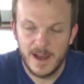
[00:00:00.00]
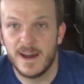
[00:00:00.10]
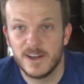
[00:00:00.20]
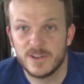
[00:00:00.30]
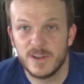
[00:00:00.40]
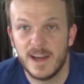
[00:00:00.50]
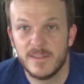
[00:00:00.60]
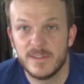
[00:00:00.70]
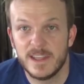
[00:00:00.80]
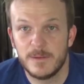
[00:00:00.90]
I also
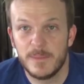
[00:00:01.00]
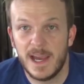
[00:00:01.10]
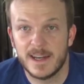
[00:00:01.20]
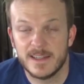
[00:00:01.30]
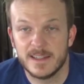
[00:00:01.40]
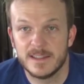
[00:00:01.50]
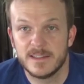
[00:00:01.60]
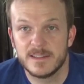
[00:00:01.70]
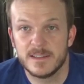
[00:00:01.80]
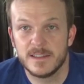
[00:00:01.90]
have the
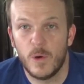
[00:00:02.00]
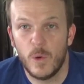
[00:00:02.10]
Magnus